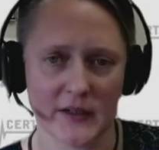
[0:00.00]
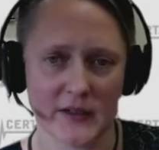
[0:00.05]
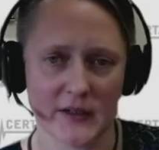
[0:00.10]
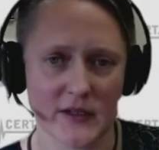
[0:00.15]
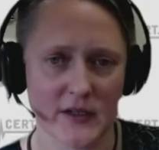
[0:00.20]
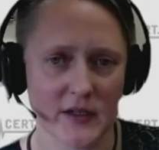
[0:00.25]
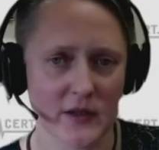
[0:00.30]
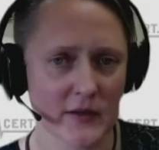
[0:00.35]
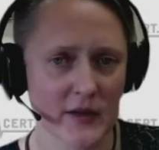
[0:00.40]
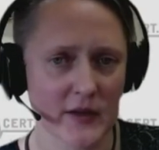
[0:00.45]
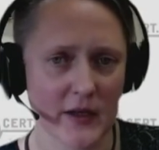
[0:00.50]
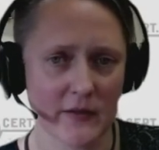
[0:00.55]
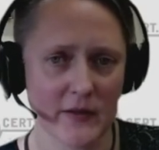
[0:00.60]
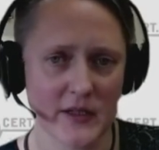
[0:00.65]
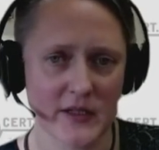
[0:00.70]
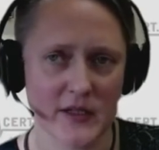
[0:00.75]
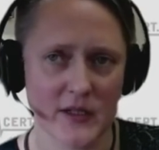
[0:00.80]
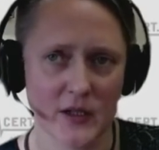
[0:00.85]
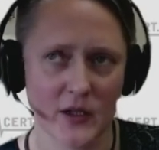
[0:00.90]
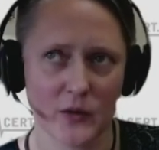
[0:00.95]
So there
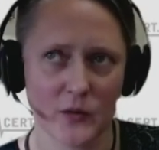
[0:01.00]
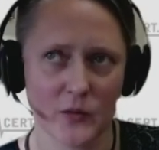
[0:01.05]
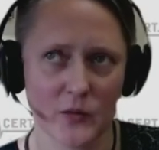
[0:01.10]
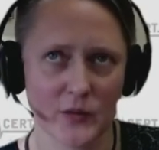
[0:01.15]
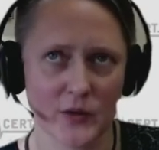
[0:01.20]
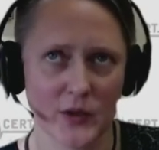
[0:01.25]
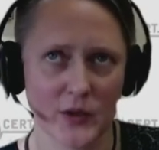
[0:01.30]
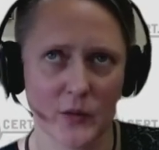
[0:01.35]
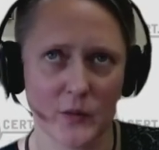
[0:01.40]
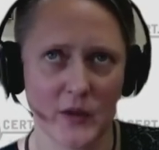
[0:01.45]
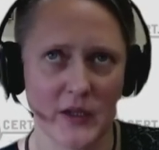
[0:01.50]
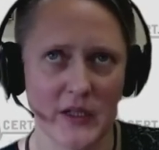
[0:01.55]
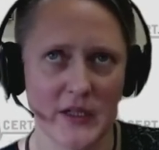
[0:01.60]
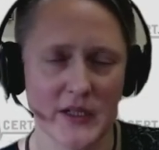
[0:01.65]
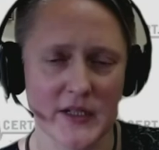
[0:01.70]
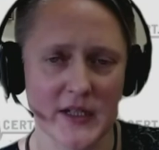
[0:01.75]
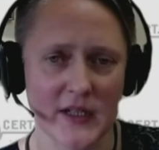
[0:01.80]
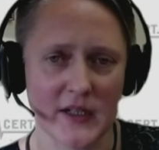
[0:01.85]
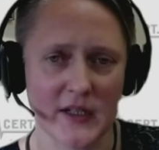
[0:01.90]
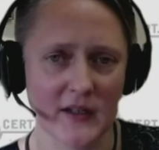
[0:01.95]
is no
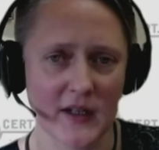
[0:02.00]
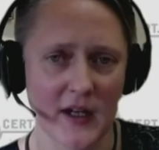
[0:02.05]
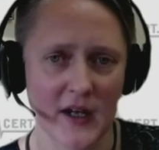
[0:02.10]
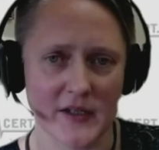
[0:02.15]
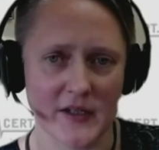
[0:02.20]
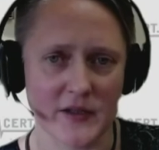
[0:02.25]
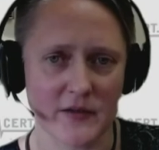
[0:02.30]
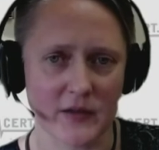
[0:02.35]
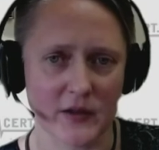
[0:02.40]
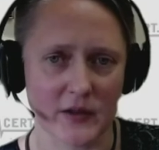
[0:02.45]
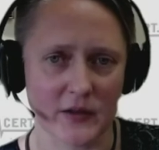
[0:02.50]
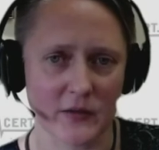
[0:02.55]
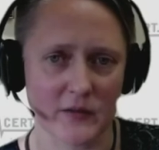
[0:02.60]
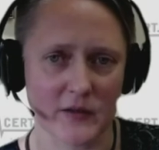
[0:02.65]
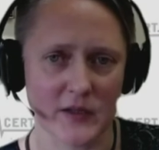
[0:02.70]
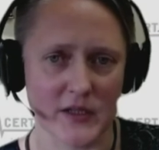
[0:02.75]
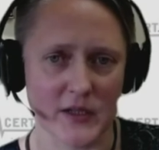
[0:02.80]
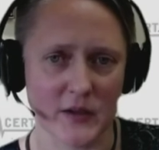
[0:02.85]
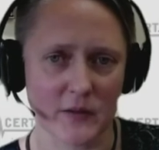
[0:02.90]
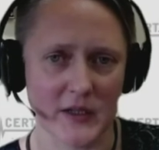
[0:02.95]
easy answer to
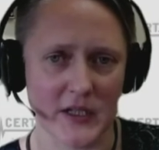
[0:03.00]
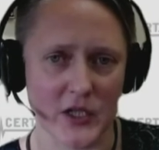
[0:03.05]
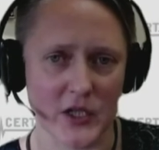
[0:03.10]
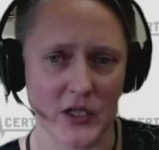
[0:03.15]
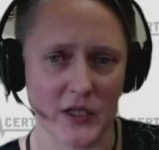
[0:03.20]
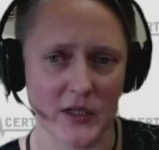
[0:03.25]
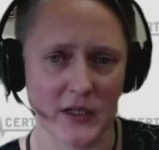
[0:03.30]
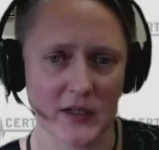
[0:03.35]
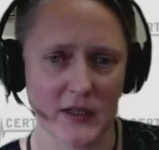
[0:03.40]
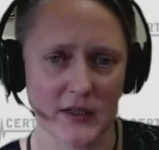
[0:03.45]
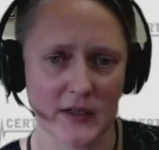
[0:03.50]
this question.